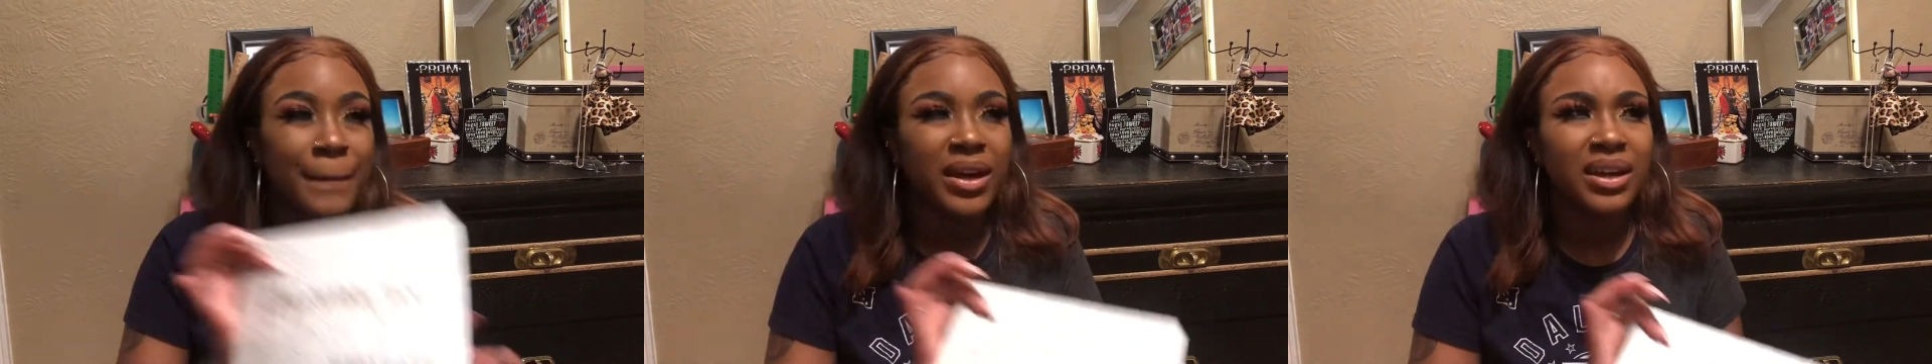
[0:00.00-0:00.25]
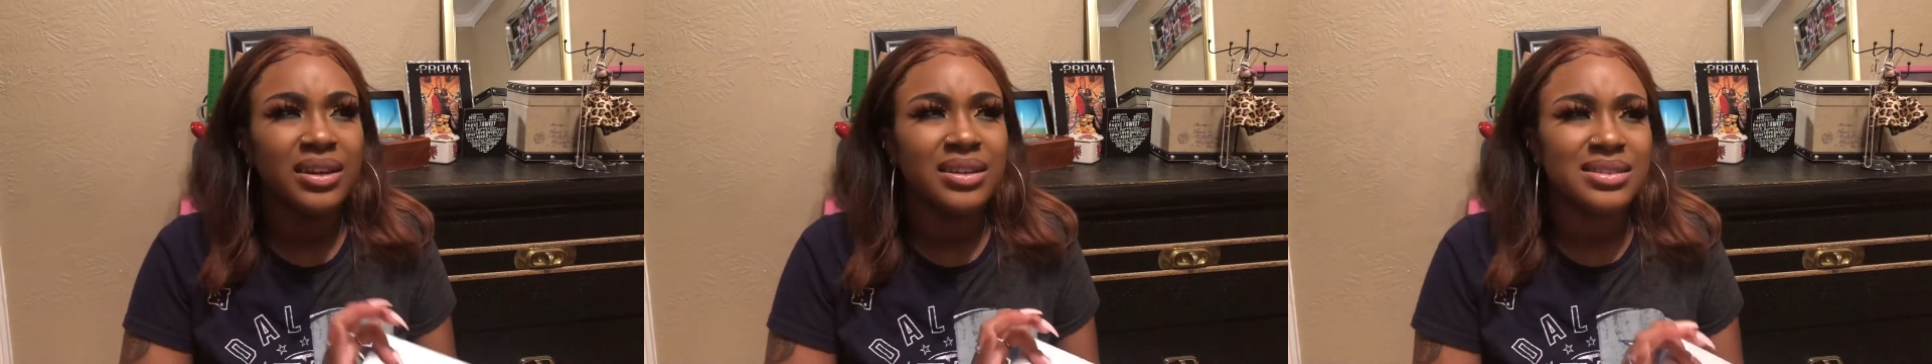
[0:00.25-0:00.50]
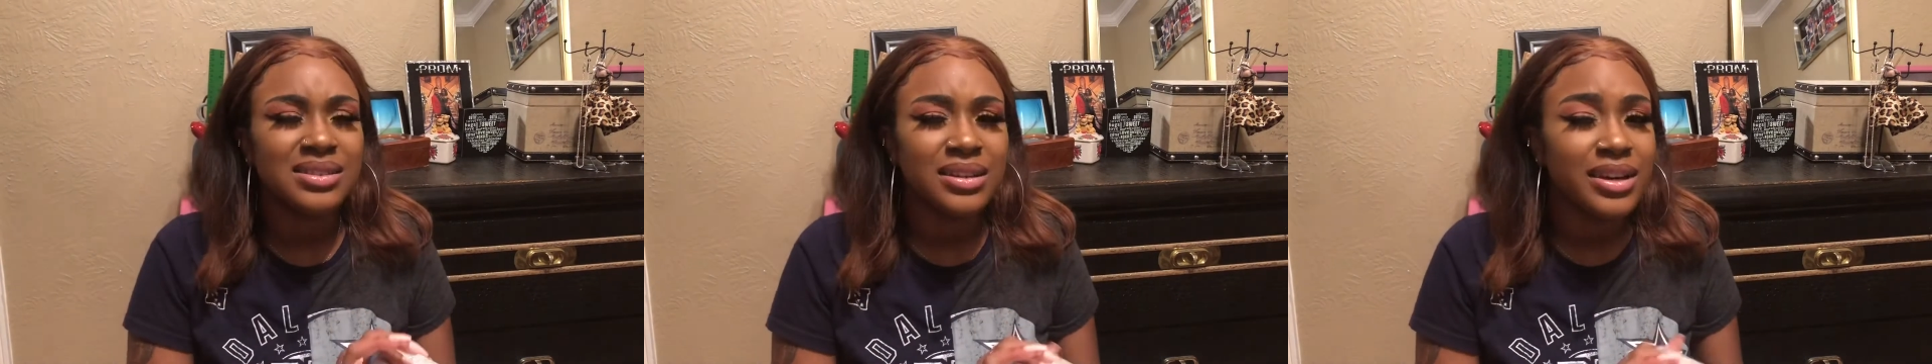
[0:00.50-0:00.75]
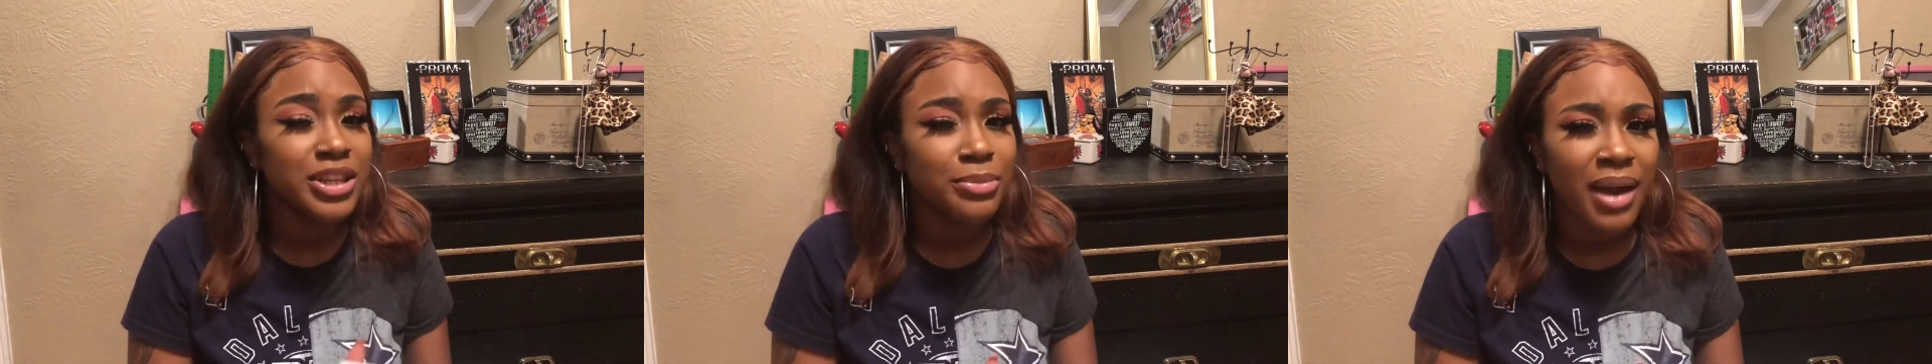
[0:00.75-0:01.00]
because the
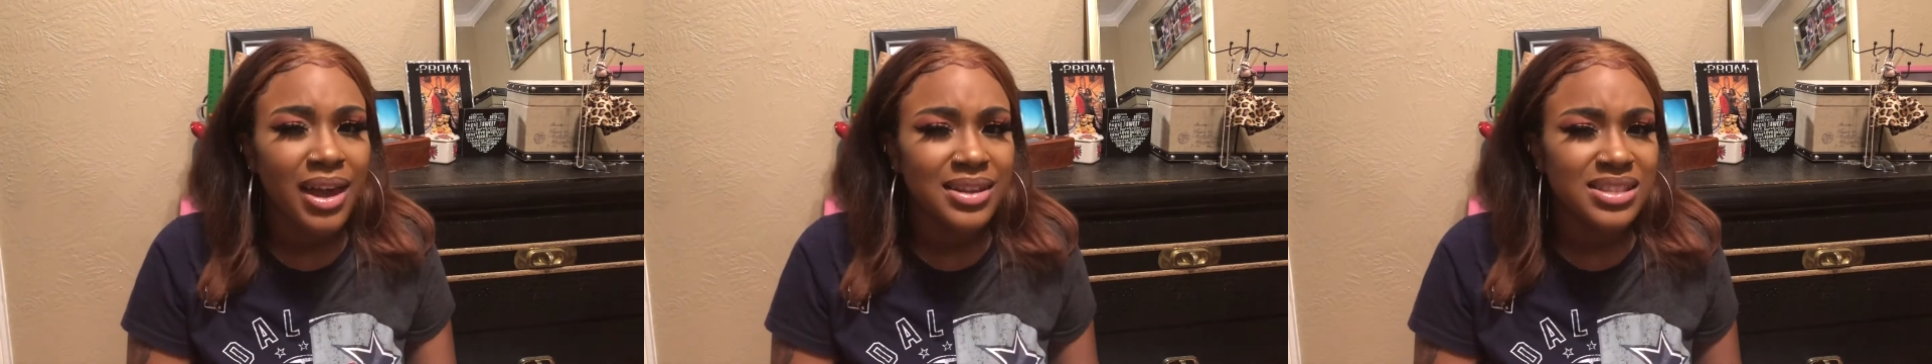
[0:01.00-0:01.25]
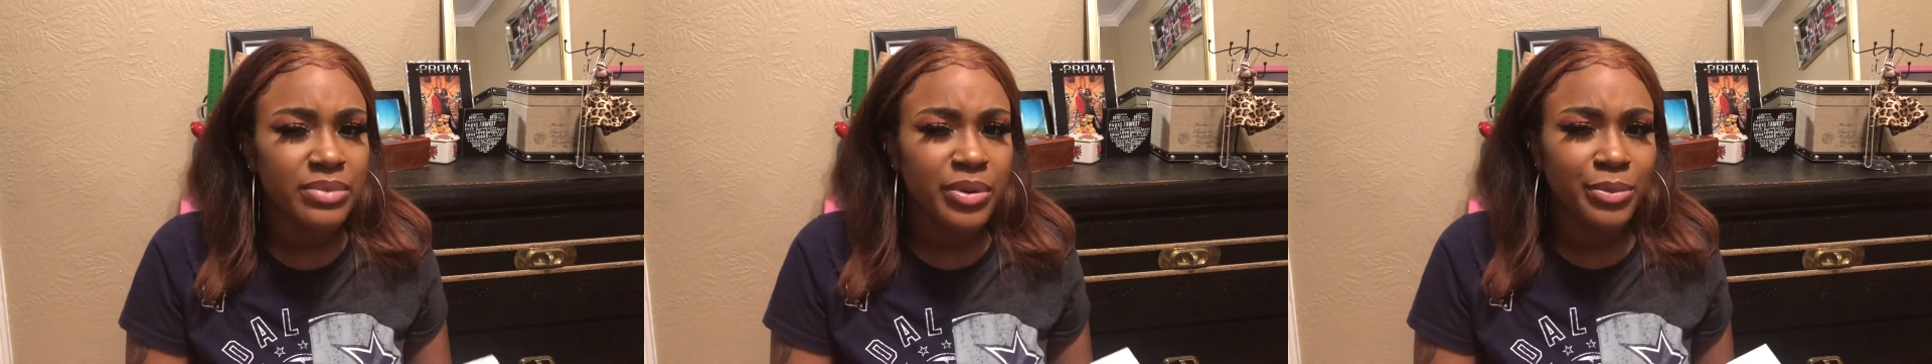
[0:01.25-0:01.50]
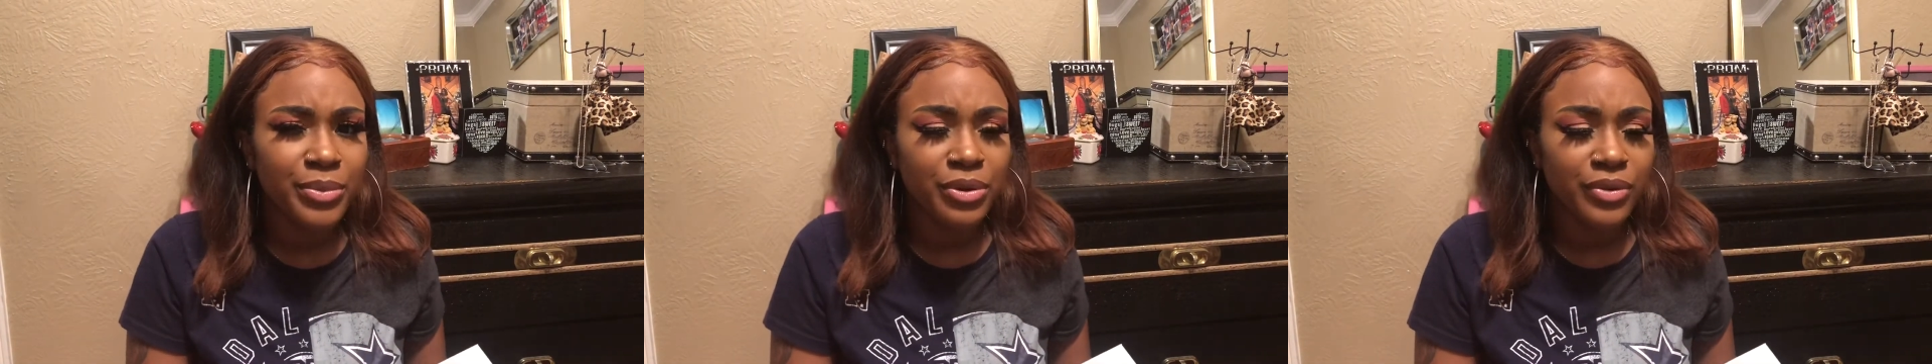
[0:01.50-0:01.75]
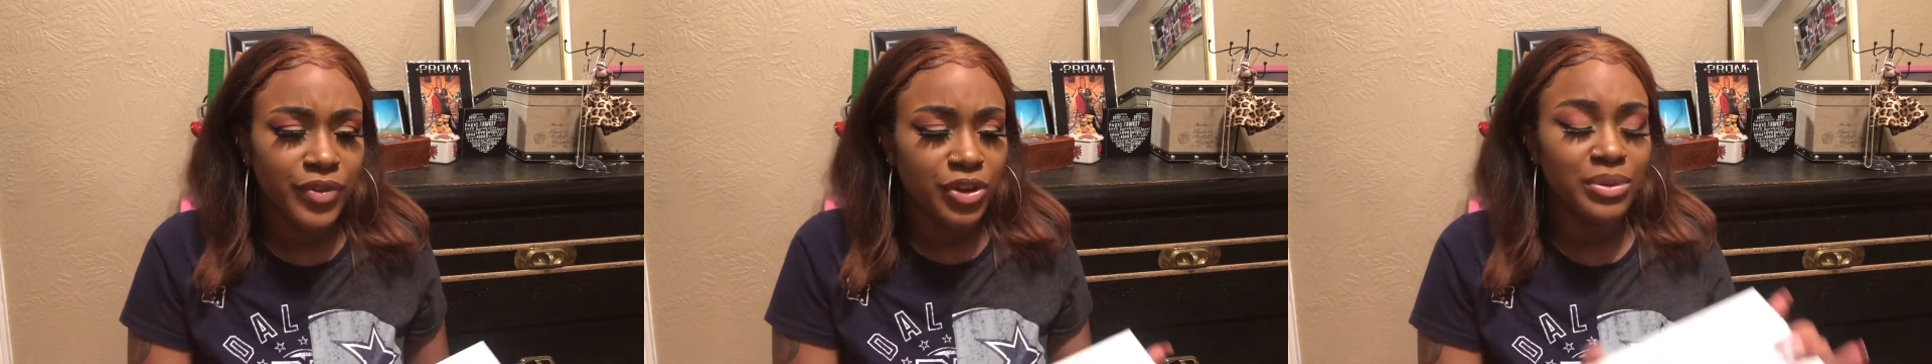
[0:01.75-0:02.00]
other palettes that people be
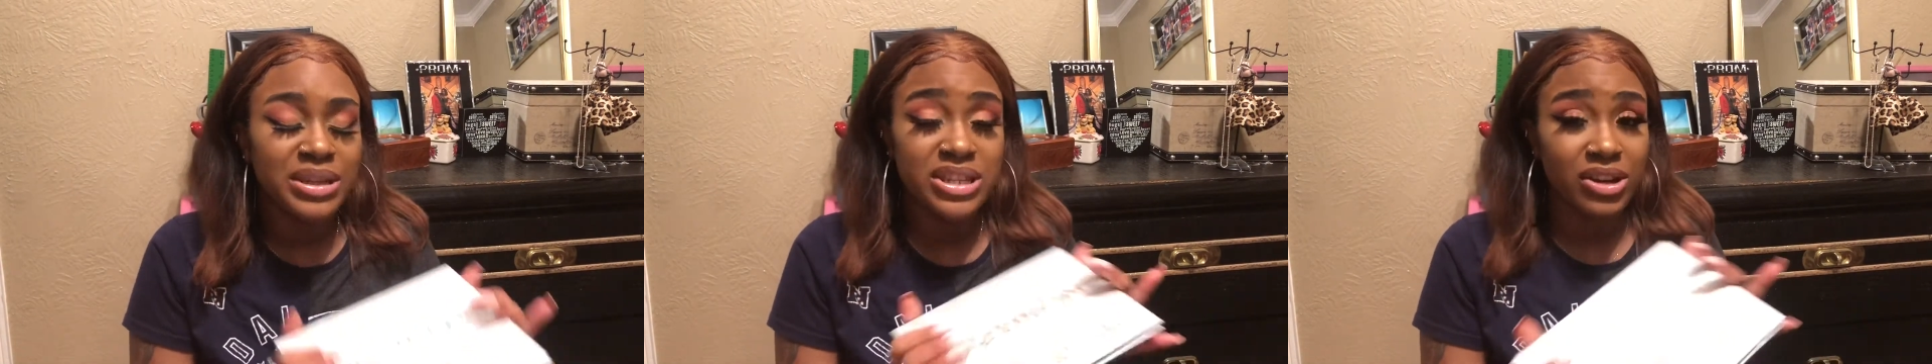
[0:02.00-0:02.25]
reviewing,